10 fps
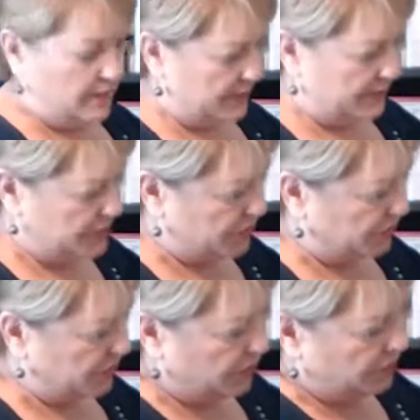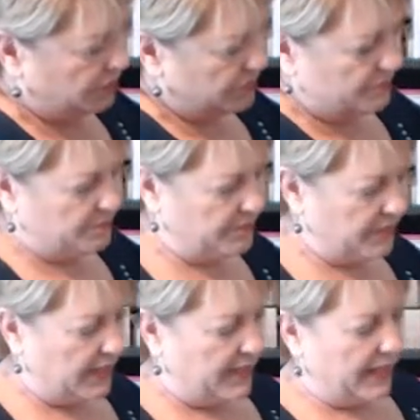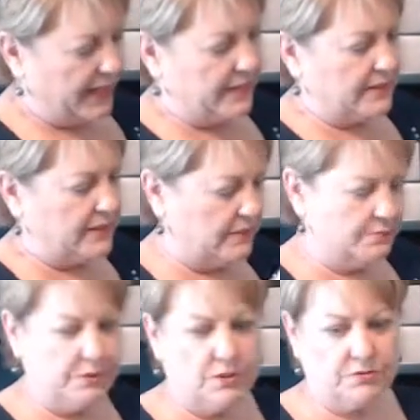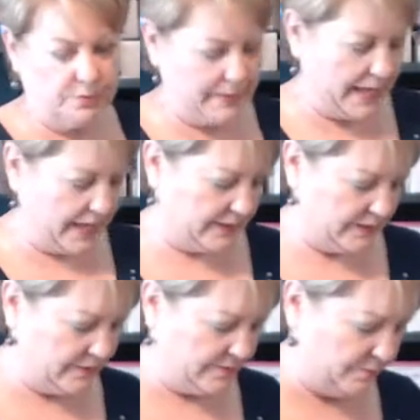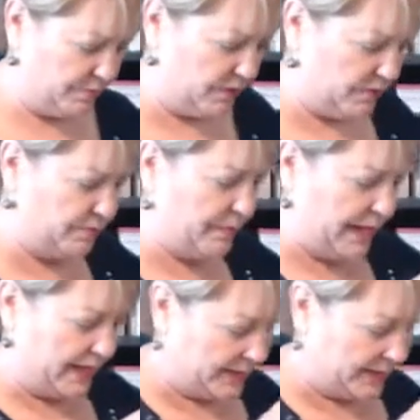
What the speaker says: that you can use. And beautiful bag, beautiful bag.